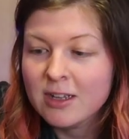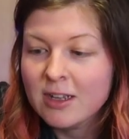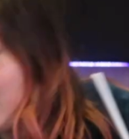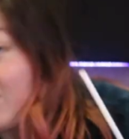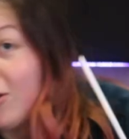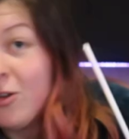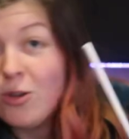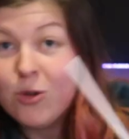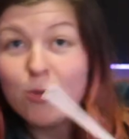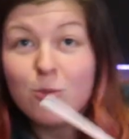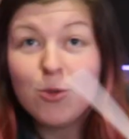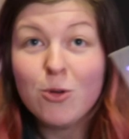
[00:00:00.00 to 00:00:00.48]

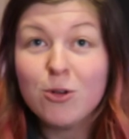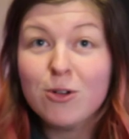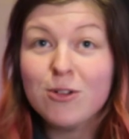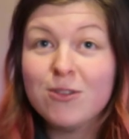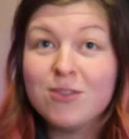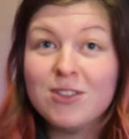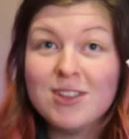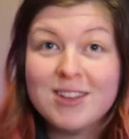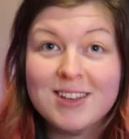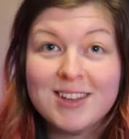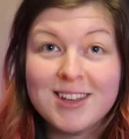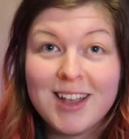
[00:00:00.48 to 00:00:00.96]
No more
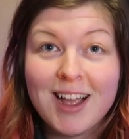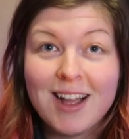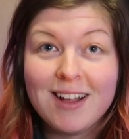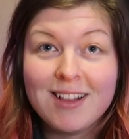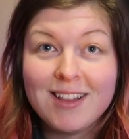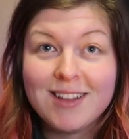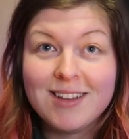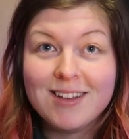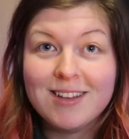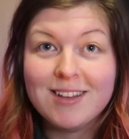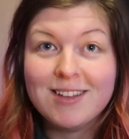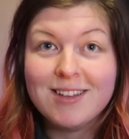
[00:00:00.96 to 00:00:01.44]
of the
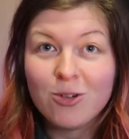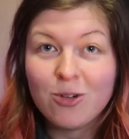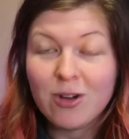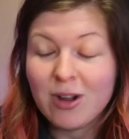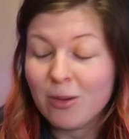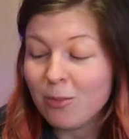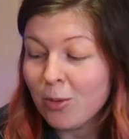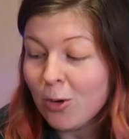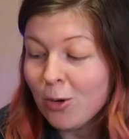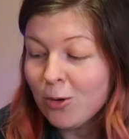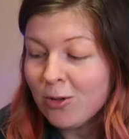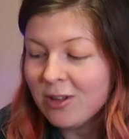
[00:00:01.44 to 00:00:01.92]
salad
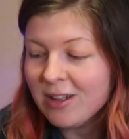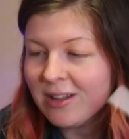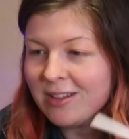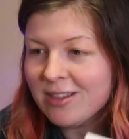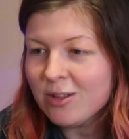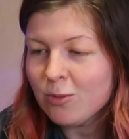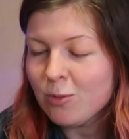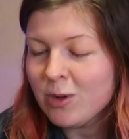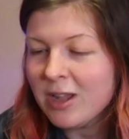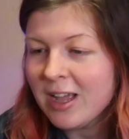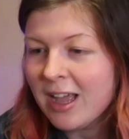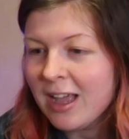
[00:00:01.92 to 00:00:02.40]
crepola
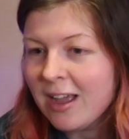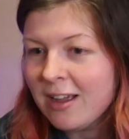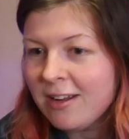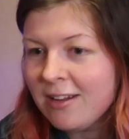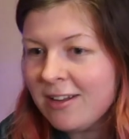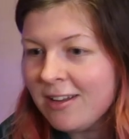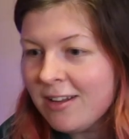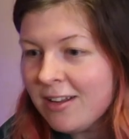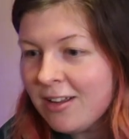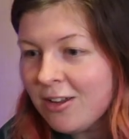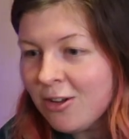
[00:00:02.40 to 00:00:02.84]
that we had